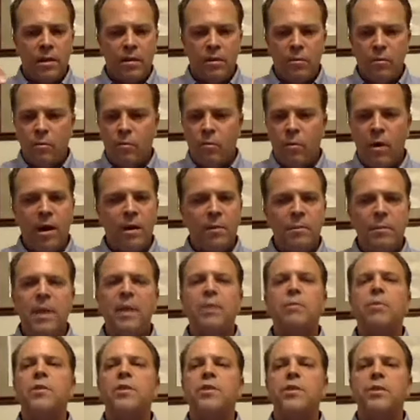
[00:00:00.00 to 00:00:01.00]
want to
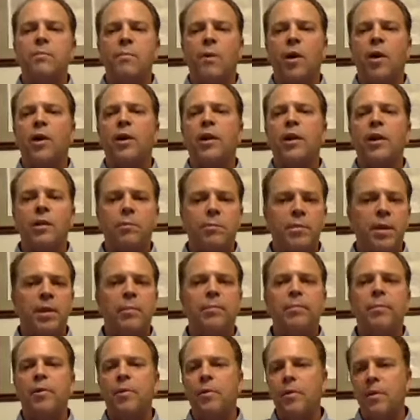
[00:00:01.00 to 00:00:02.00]
meet with some marketing
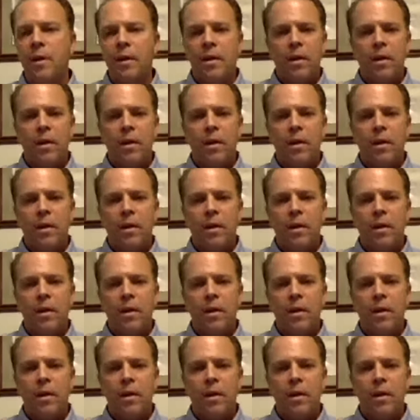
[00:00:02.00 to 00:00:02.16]
people,